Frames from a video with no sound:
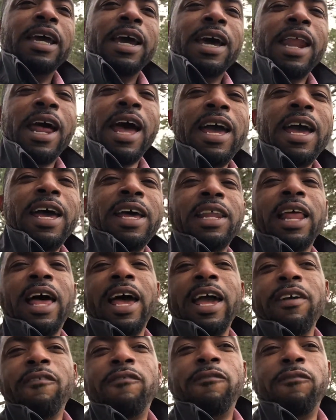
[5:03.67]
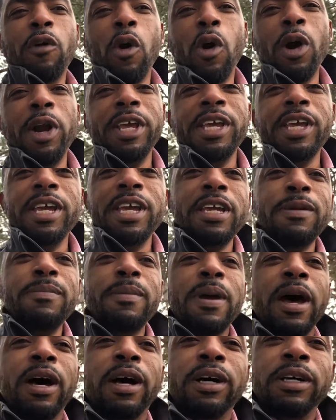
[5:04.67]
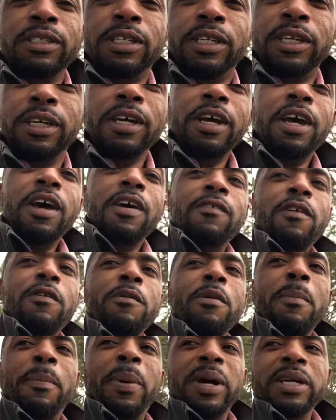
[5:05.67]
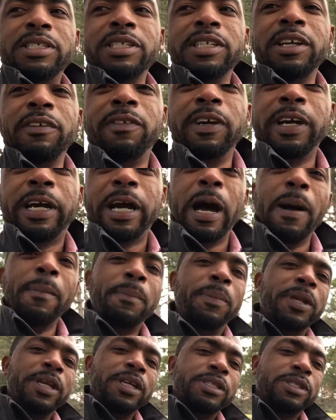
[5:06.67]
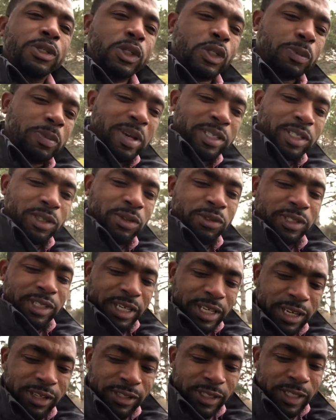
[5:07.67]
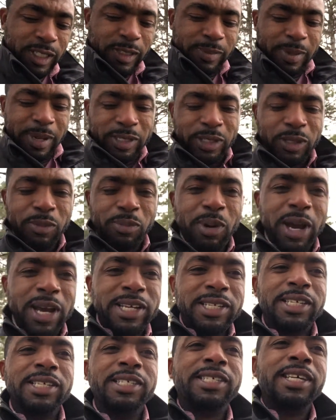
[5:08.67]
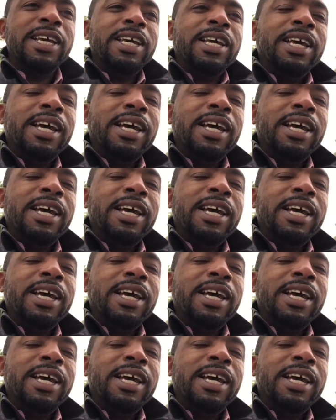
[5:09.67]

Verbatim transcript: and had like 40 emails from a bunch of different companies on special deals and special prices,